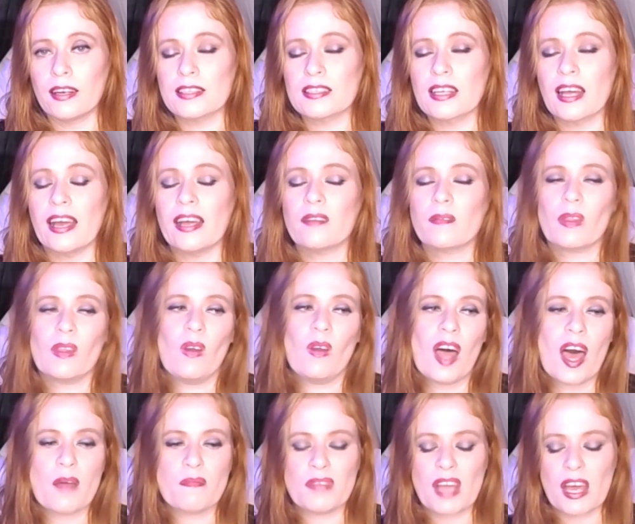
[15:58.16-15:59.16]
It's not, no,
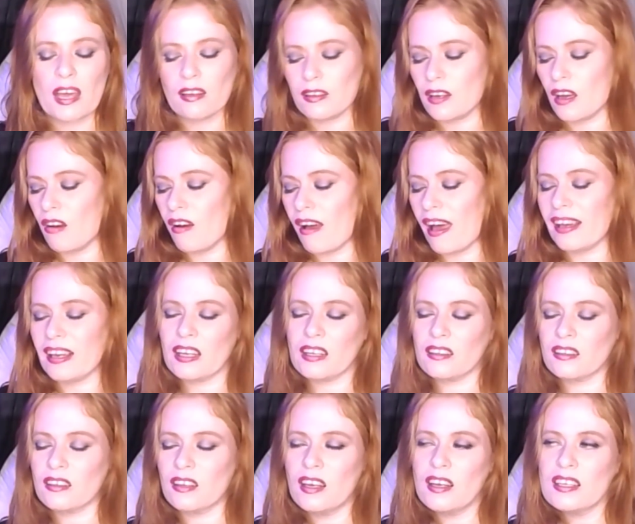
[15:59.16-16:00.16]
you know, I
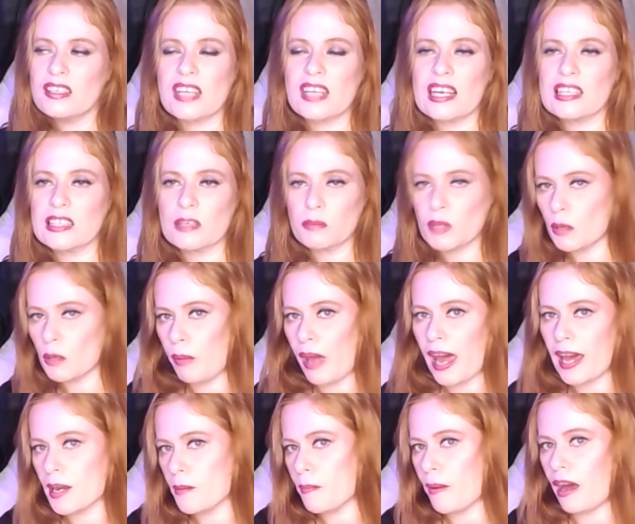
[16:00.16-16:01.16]
can say something
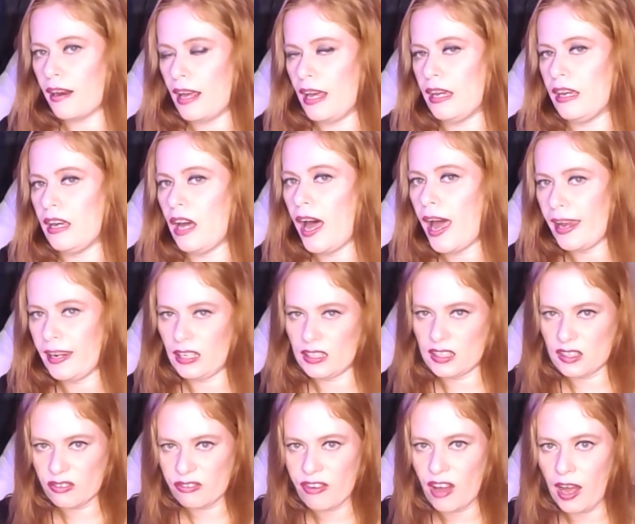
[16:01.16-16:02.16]
bad about a guy
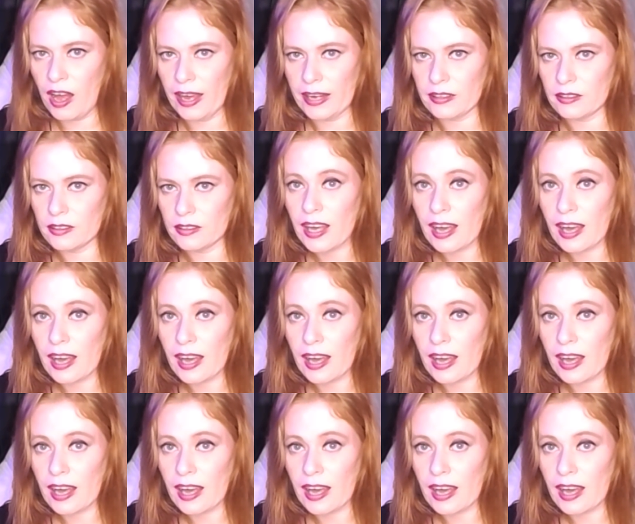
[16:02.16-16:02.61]
and it's fine.